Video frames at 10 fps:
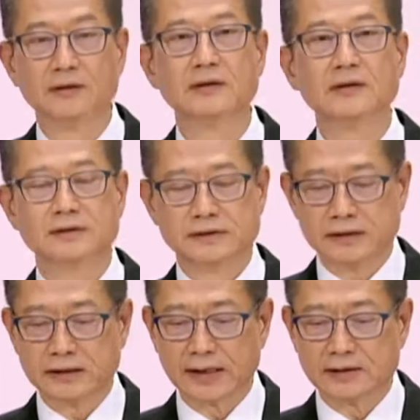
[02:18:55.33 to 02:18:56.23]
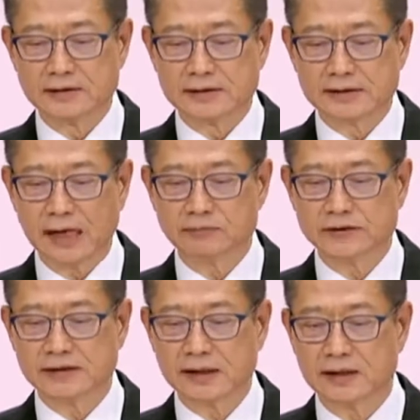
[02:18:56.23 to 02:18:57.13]
Regarding revenue from
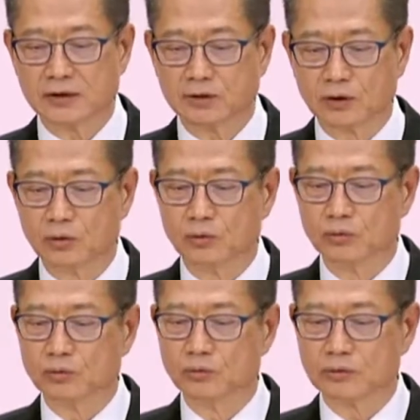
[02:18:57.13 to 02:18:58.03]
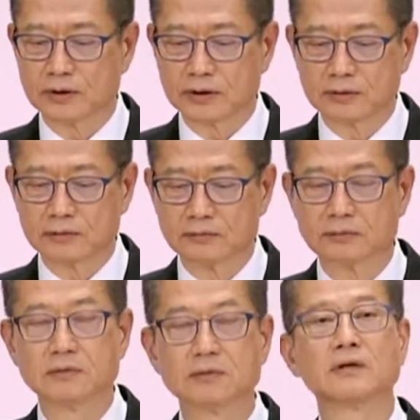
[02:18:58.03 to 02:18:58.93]
land premium, the
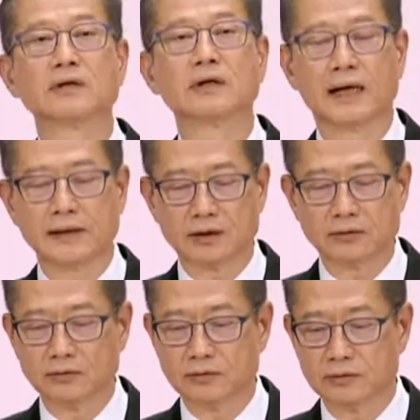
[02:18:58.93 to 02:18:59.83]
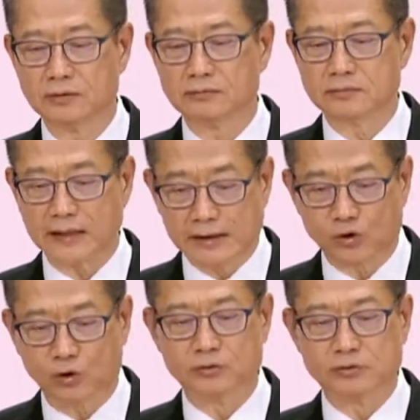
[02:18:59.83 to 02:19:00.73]
forecast for 2023 to 24
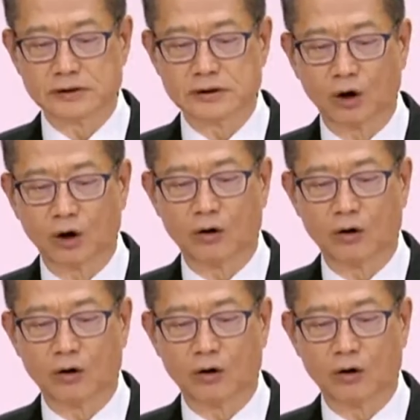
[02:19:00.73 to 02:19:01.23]
continues to be